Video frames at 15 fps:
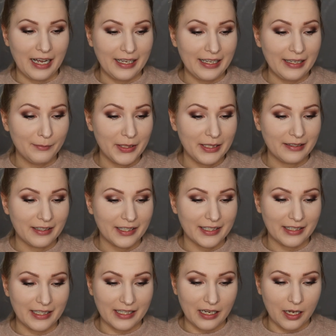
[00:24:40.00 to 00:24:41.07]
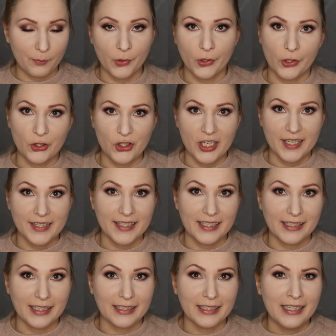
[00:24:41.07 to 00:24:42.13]
I have been kind of like
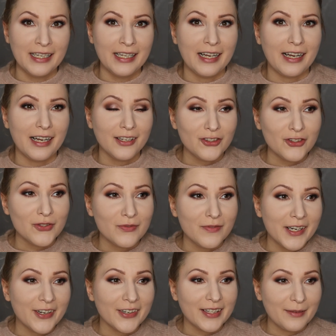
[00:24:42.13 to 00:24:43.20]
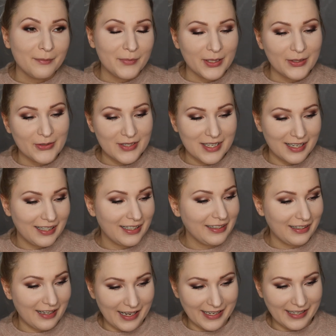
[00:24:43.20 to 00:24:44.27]
apologizing that I just wear them because I
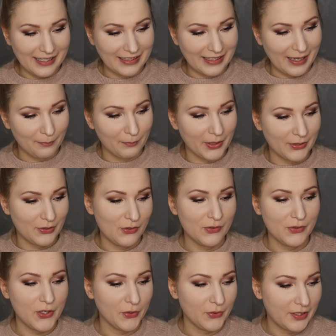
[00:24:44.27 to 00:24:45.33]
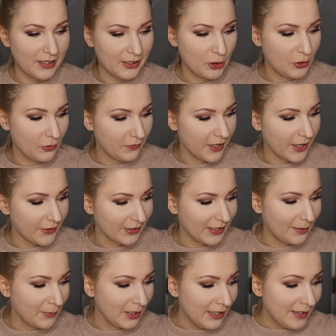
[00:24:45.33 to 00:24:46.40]
like them, but you don't need to wear
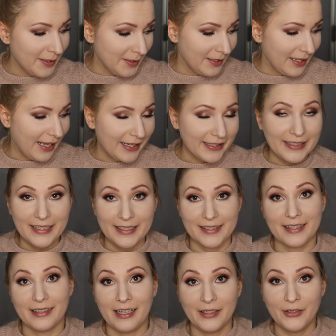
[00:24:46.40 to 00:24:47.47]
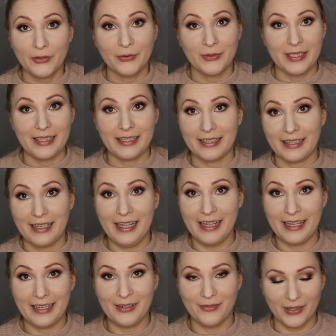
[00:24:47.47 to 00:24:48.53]
them. And yes, I don't think
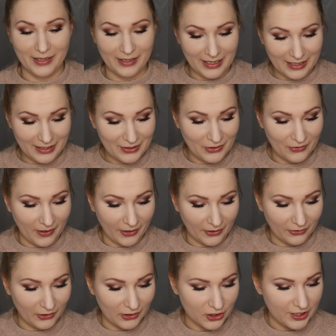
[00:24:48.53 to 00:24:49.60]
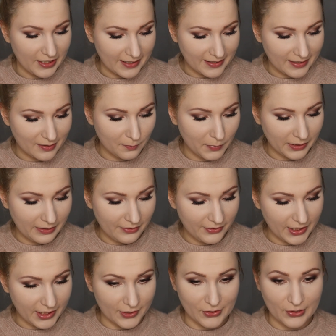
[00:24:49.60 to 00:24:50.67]
anyone needs to wear false lashes, but if
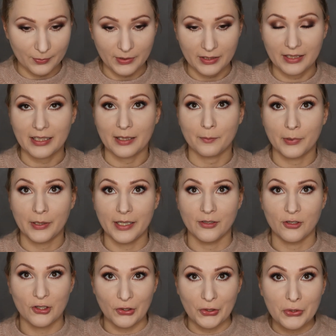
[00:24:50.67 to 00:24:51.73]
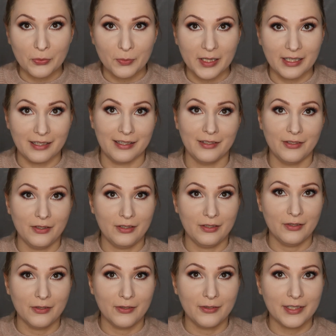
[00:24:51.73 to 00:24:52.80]
they are something that bring joy to me,
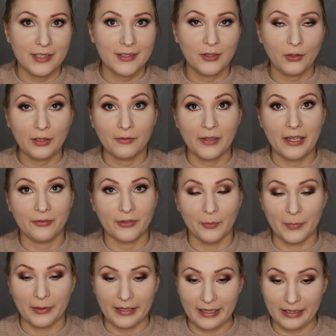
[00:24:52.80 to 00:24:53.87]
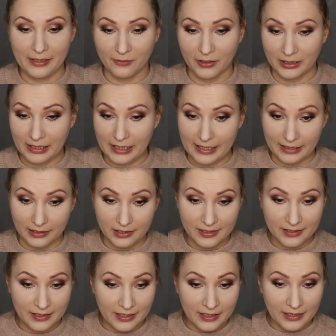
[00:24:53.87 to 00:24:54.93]
you know, it's not away from anyone
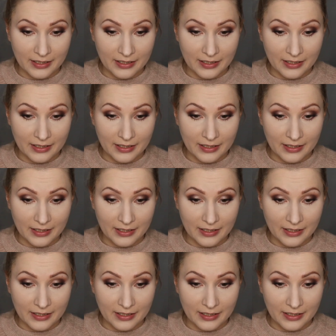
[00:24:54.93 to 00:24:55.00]
else.